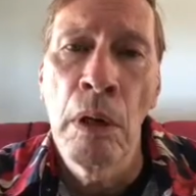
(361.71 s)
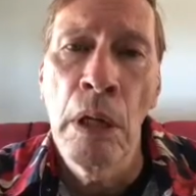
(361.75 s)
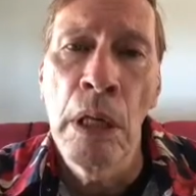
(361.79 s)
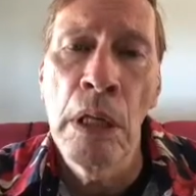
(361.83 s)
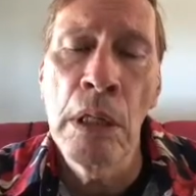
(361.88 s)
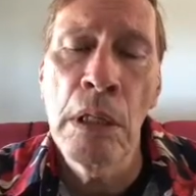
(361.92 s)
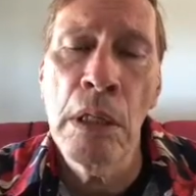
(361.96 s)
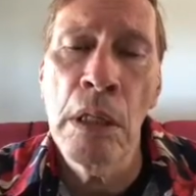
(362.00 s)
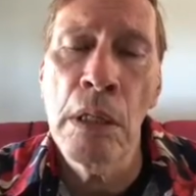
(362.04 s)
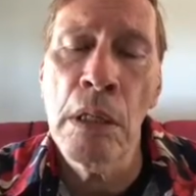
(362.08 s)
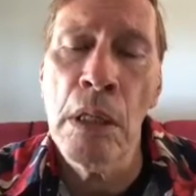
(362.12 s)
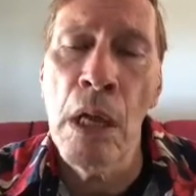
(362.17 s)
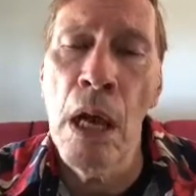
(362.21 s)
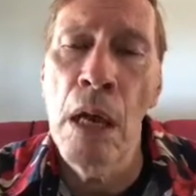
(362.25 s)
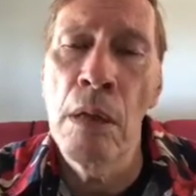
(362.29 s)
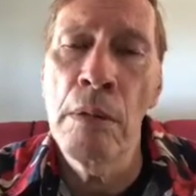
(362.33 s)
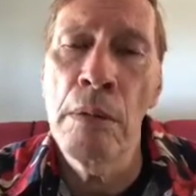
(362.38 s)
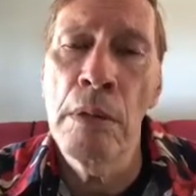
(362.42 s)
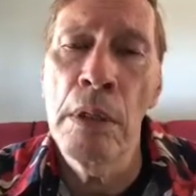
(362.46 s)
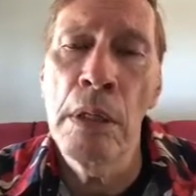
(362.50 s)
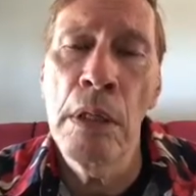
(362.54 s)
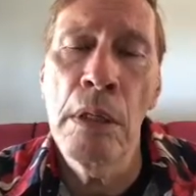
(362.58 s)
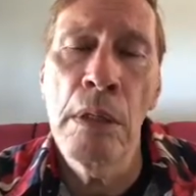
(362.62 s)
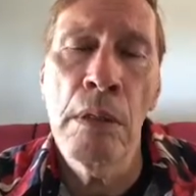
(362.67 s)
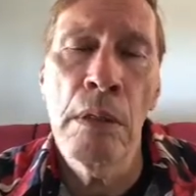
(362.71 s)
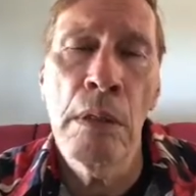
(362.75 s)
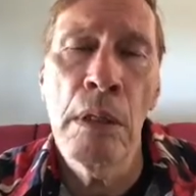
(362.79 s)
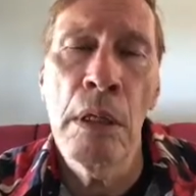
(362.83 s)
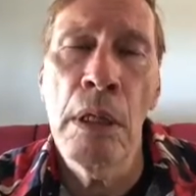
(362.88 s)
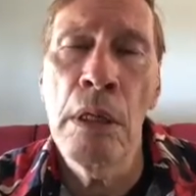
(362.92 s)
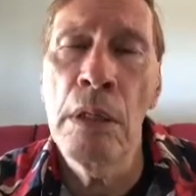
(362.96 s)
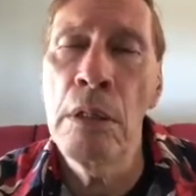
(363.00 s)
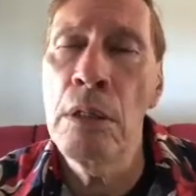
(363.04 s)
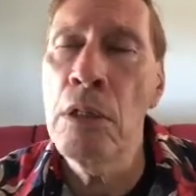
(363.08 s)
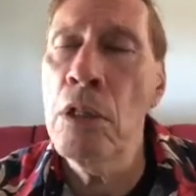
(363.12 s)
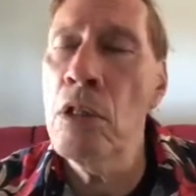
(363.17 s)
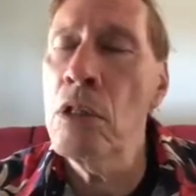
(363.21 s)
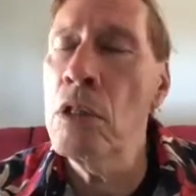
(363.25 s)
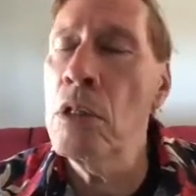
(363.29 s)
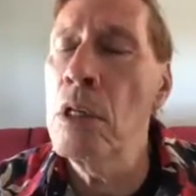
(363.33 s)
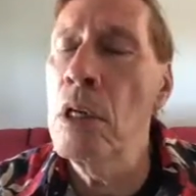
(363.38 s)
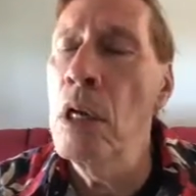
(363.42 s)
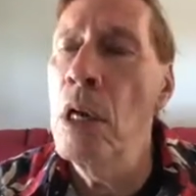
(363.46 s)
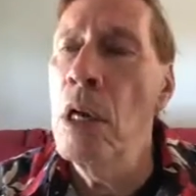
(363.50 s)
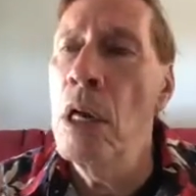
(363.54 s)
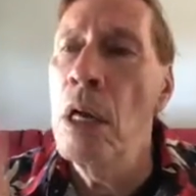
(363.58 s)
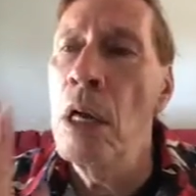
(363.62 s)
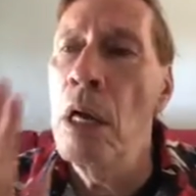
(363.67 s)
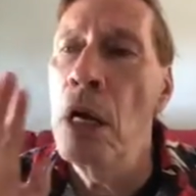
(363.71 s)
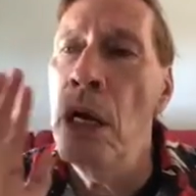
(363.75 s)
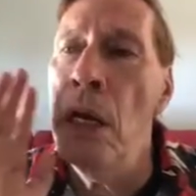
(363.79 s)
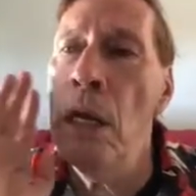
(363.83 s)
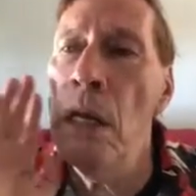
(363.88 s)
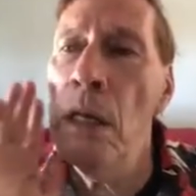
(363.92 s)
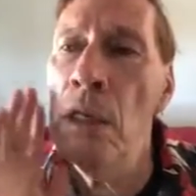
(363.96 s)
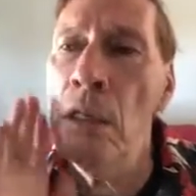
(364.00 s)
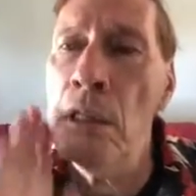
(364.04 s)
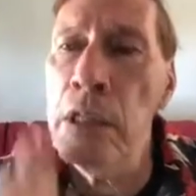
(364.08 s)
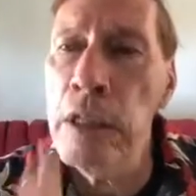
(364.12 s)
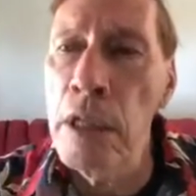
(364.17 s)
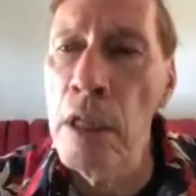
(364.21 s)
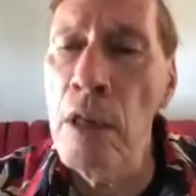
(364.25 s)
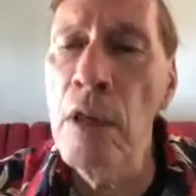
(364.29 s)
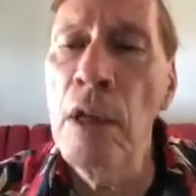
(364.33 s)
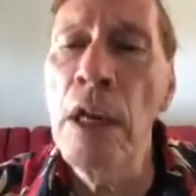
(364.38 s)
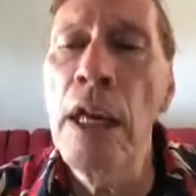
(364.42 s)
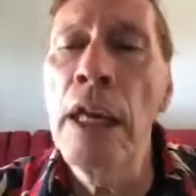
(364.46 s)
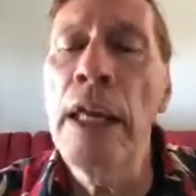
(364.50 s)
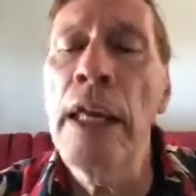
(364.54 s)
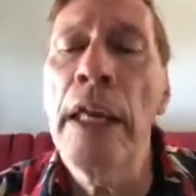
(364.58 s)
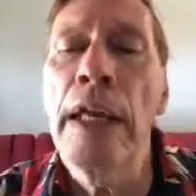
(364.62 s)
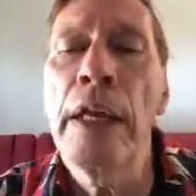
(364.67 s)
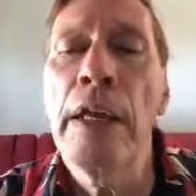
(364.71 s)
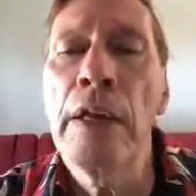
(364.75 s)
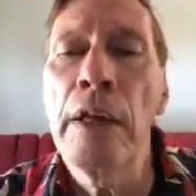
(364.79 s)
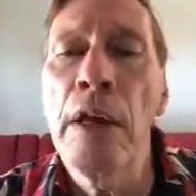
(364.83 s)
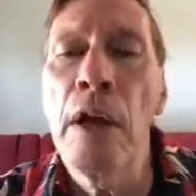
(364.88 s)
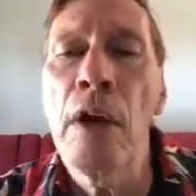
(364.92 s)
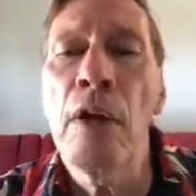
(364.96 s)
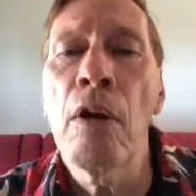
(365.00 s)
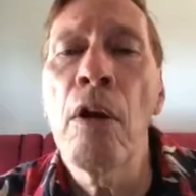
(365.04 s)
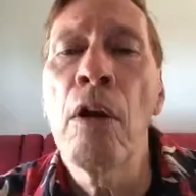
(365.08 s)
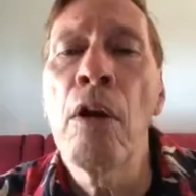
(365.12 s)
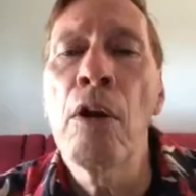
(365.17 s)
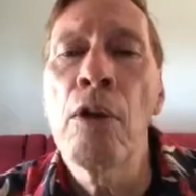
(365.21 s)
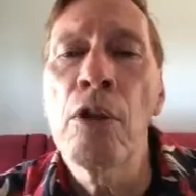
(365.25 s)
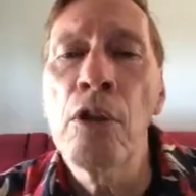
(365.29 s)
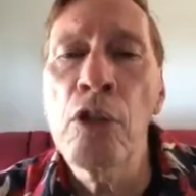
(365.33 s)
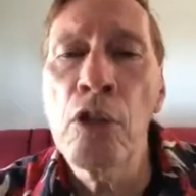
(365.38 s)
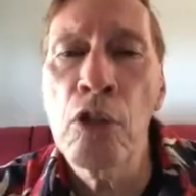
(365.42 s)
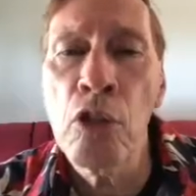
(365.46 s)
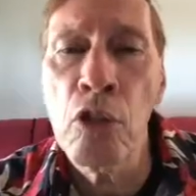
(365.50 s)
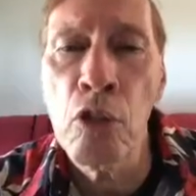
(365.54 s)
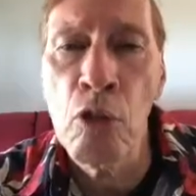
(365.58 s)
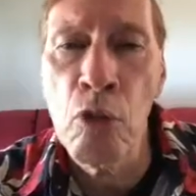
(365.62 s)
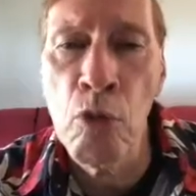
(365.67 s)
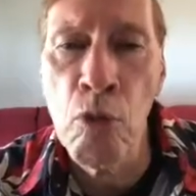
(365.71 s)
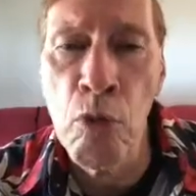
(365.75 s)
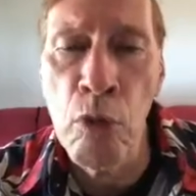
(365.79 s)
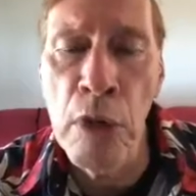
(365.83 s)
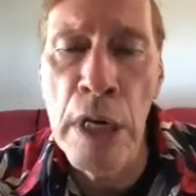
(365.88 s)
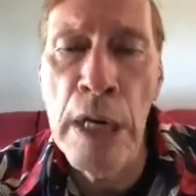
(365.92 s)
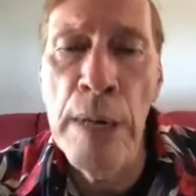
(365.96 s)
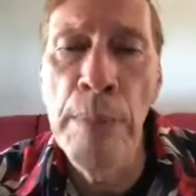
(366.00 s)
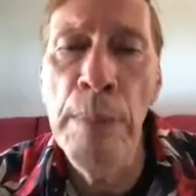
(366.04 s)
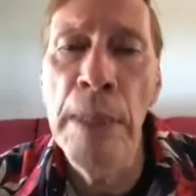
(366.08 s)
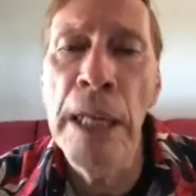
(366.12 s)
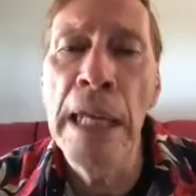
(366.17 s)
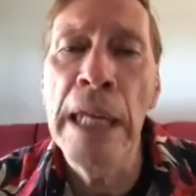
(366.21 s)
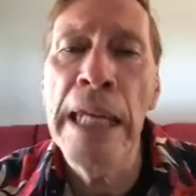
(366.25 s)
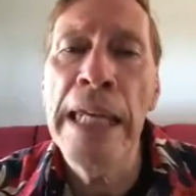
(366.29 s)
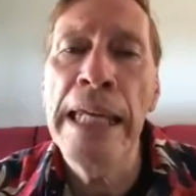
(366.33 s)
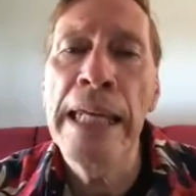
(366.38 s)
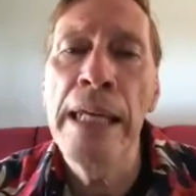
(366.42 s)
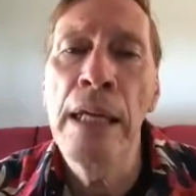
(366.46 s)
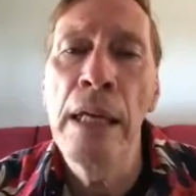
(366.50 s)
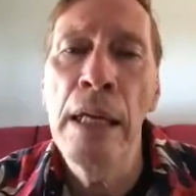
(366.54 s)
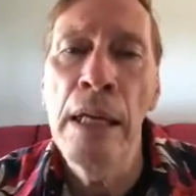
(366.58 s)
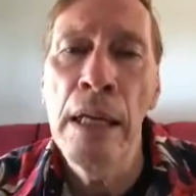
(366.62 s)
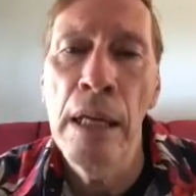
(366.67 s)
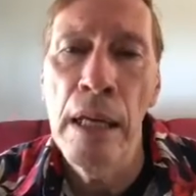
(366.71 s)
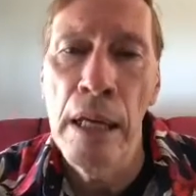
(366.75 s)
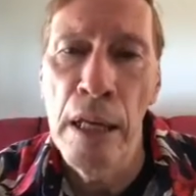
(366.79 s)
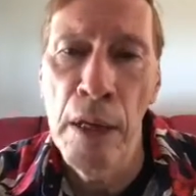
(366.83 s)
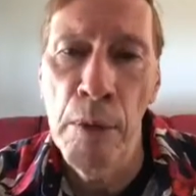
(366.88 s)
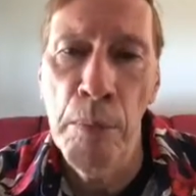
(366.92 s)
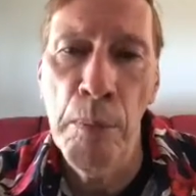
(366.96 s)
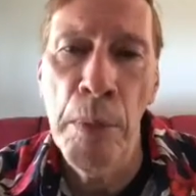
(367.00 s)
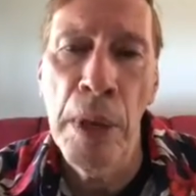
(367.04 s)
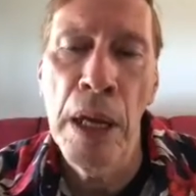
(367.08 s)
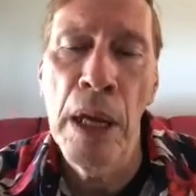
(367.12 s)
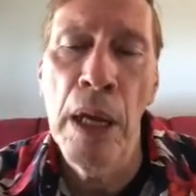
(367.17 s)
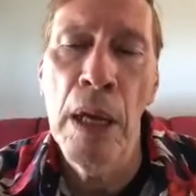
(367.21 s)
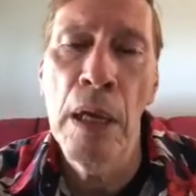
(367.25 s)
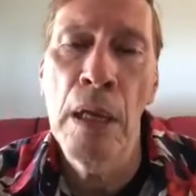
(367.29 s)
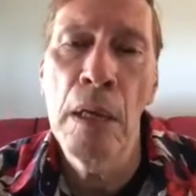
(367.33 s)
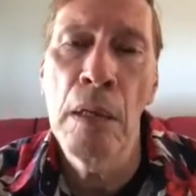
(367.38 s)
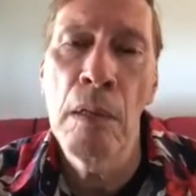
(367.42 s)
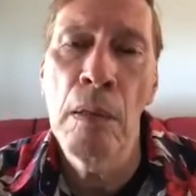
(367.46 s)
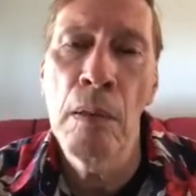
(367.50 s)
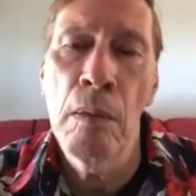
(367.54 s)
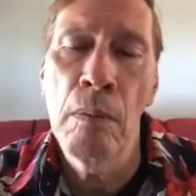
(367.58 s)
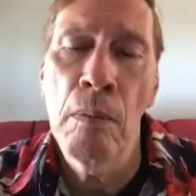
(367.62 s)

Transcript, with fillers: He says, he, he's just, he's literally laying there screaming in pain.